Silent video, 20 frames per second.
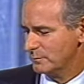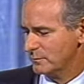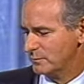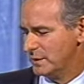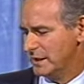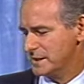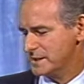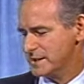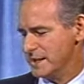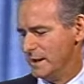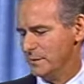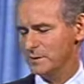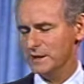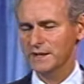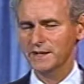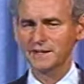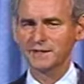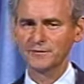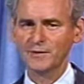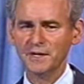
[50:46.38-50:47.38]
by the time I
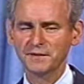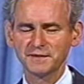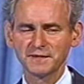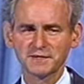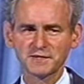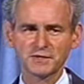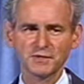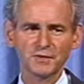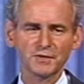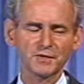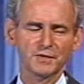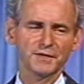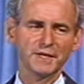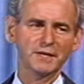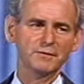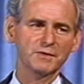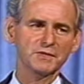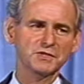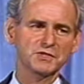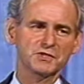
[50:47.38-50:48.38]
got around the circle,
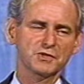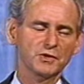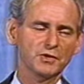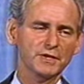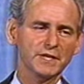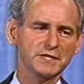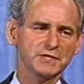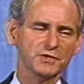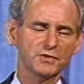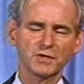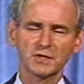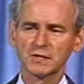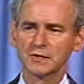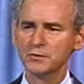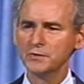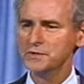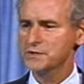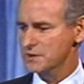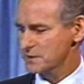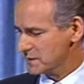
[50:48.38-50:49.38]
they were sure that you could
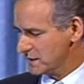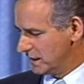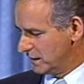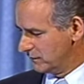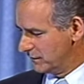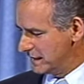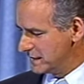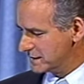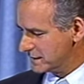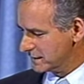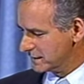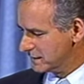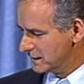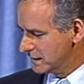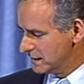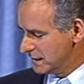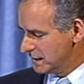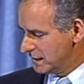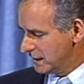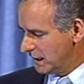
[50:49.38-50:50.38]
lose your salvation.
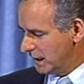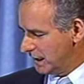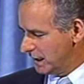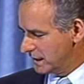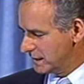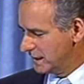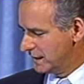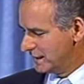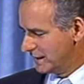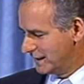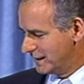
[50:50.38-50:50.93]
And